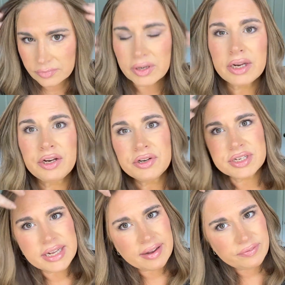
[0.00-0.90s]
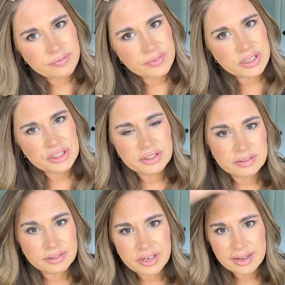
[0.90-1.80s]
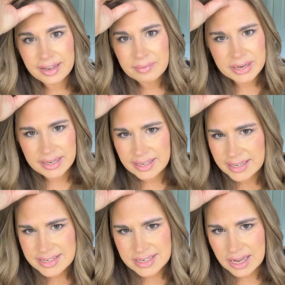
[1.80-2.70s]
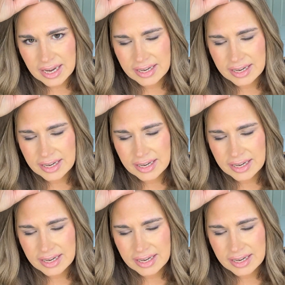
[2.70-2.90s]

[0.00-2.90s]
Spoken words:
And you just have, I mean, it's not